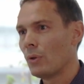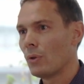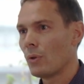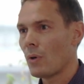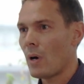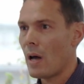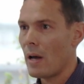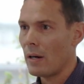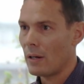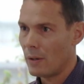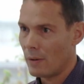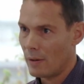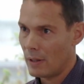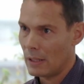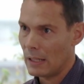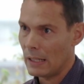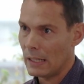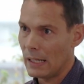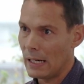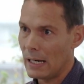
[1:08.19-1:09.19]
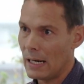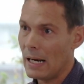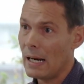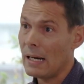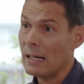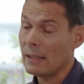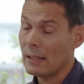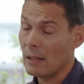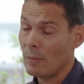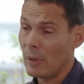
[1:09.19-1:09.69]
to accurately
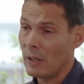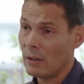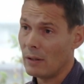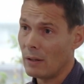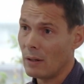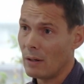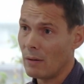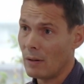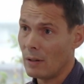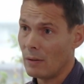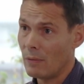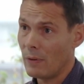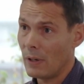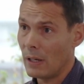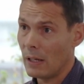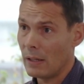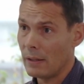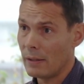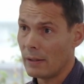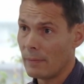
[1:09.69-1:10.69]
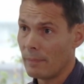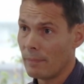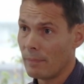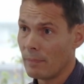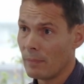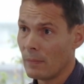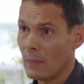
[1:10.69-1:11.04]
estimate the current phase.